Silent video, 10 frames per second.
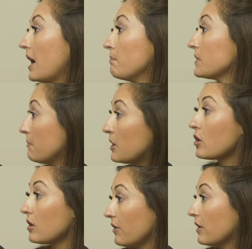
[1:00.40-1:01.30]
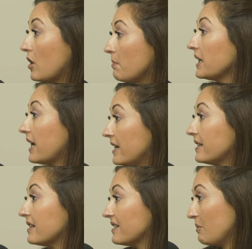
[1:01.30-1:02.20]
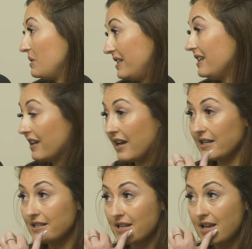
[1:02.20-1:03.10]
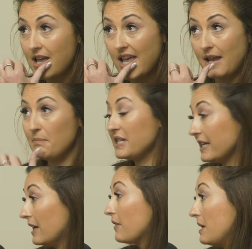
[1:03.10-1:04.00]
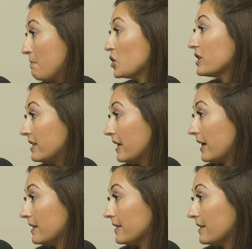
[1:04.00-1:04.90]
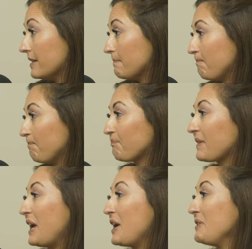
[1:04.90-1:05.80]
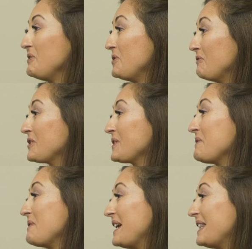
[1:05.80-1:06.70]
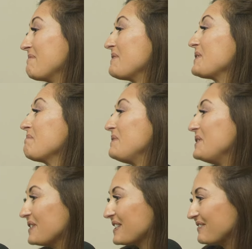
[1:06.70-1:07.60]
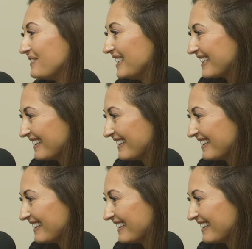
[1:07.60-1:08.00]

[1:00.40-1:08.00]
some of the common cases that we see in cats, in particular the emergency cases. And you have just acquired the most beautiful little